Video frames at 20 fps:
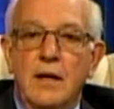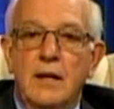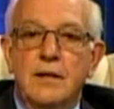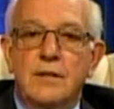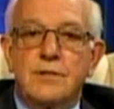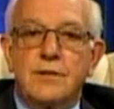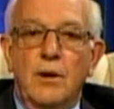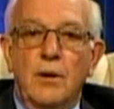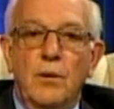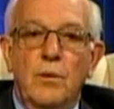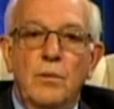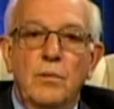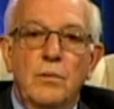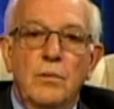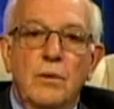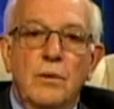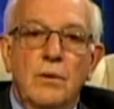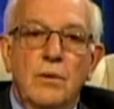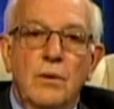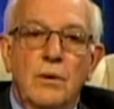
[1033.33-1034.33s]
So
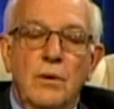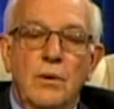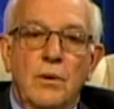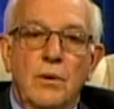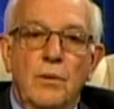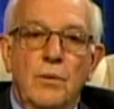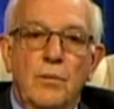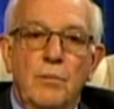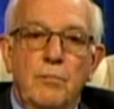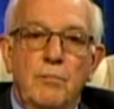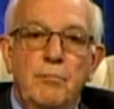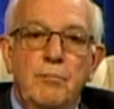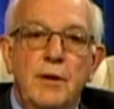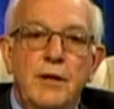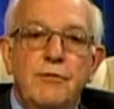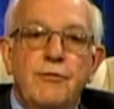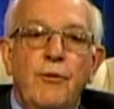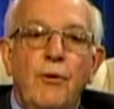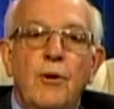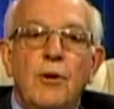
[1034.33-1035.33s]

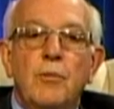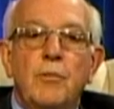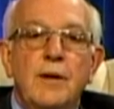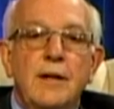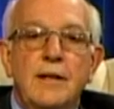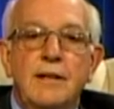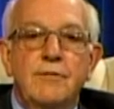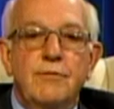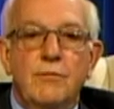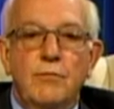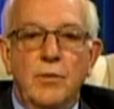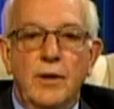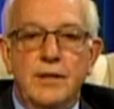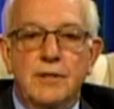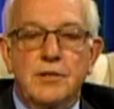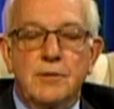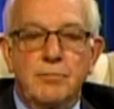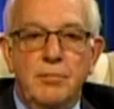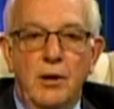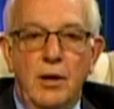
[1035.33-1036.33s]
before we even went
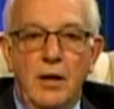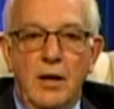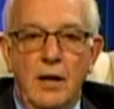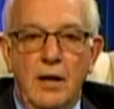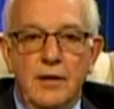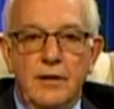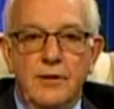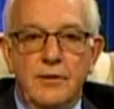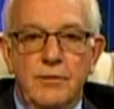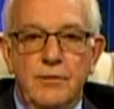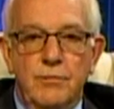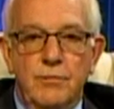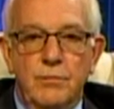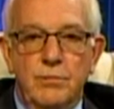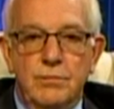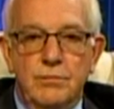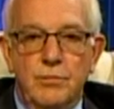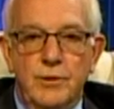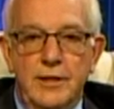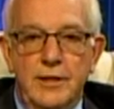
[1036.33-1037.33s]
to bond, we